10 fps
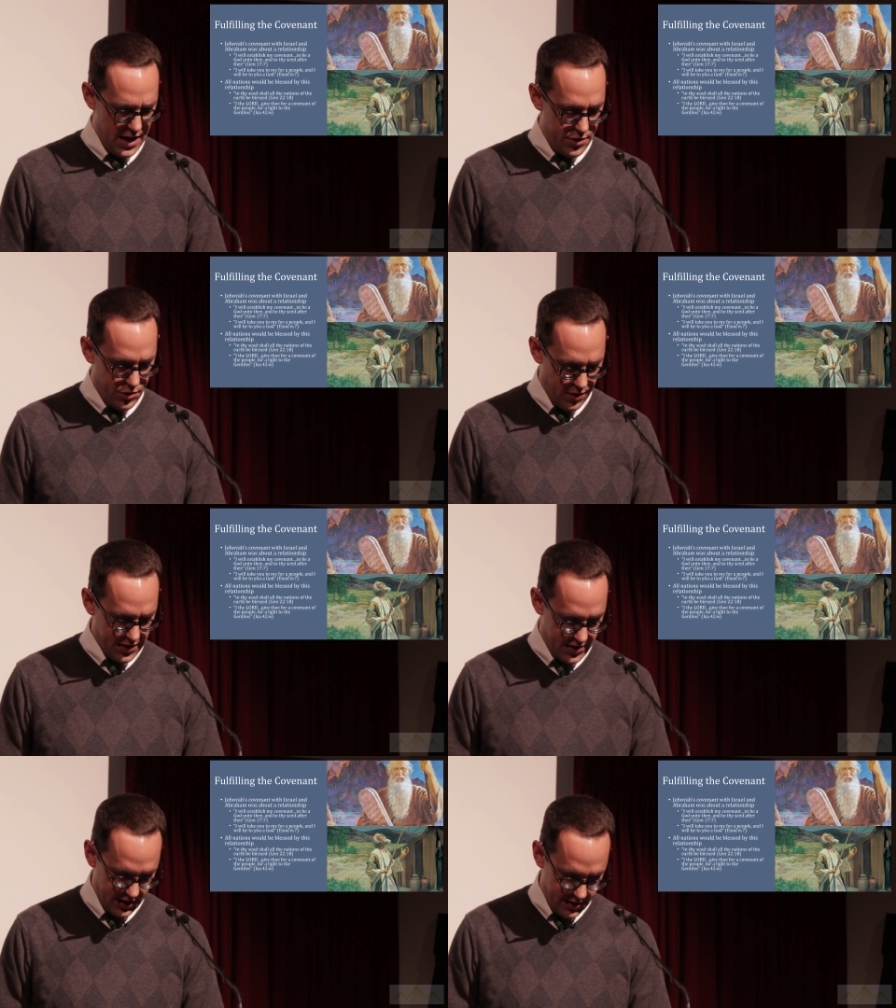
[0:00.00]
had
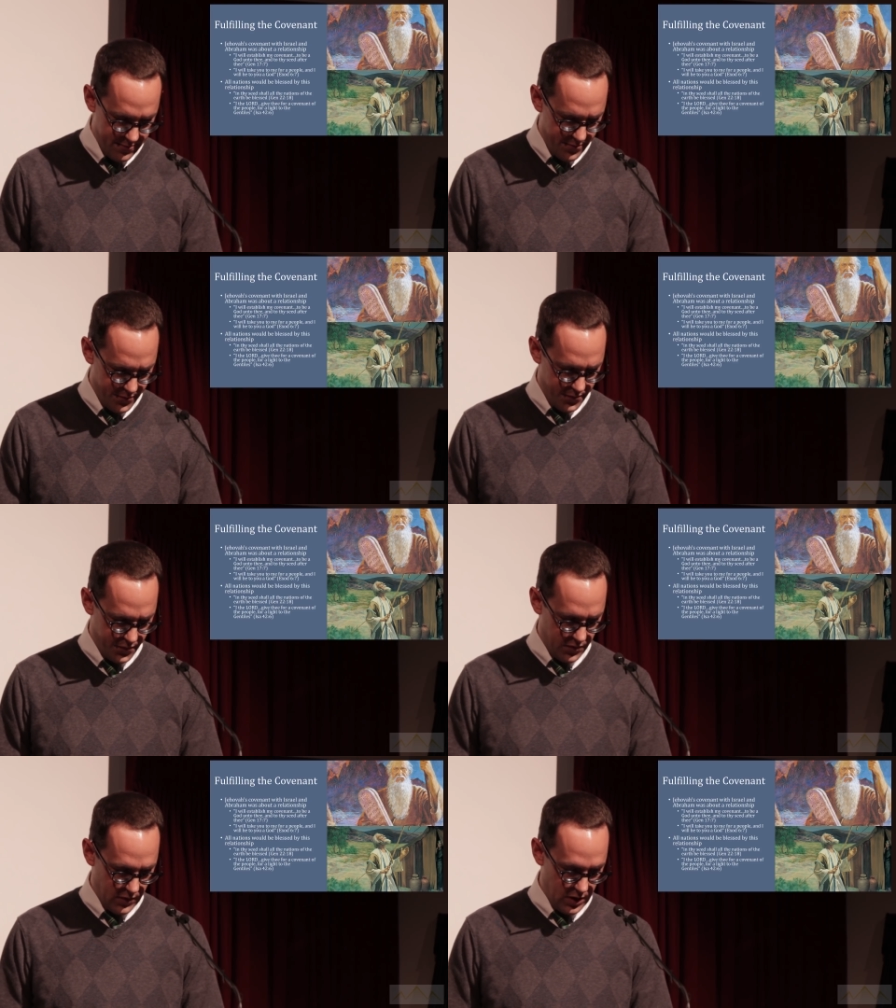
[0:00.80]
trusted
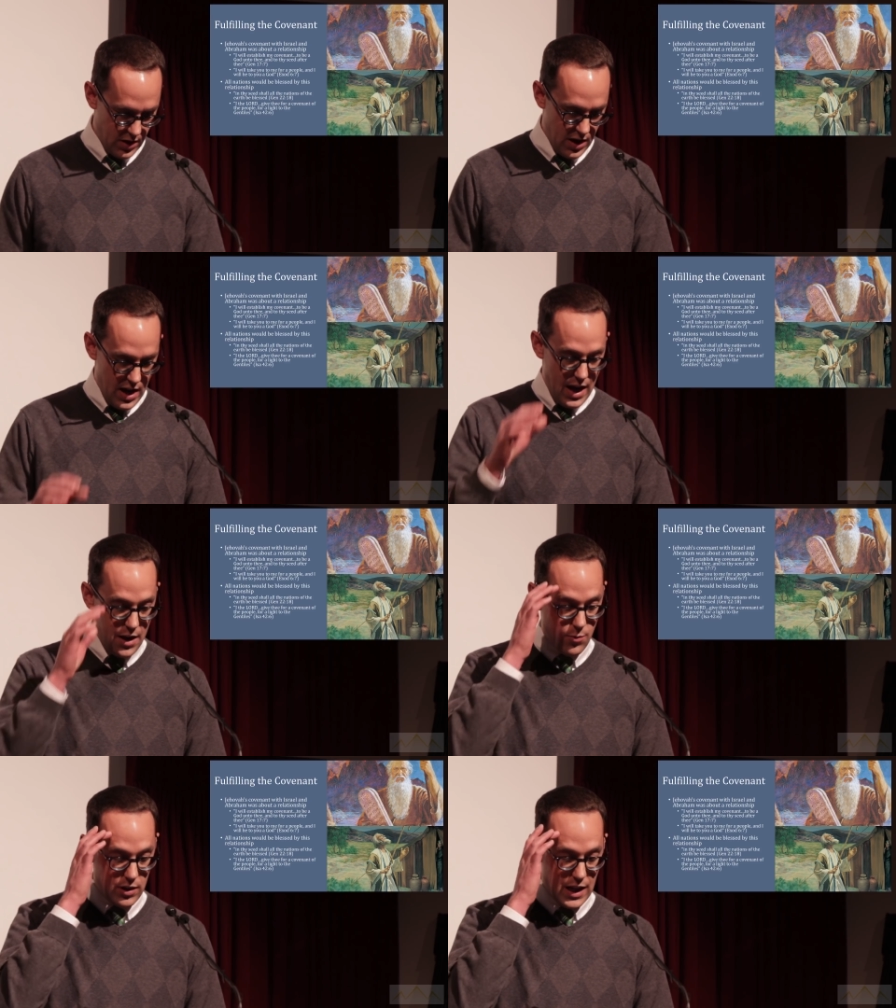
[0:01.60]

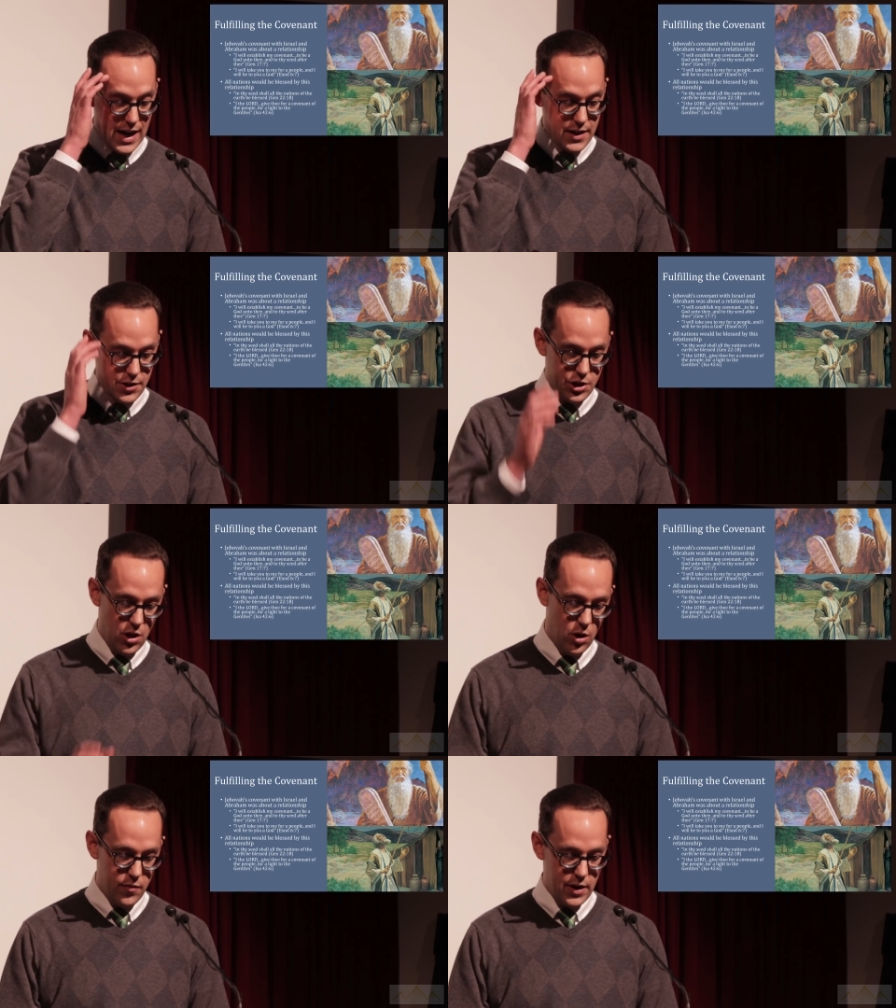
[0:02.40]
and relied on
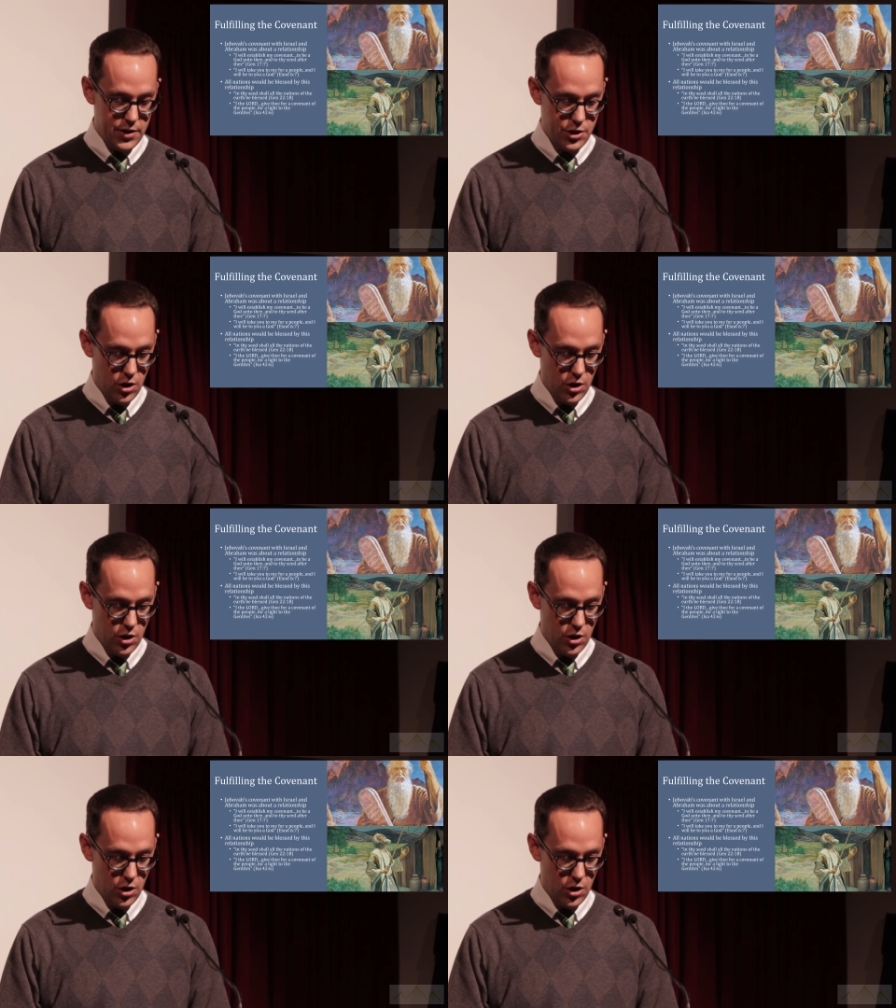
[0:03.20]
Jehovah.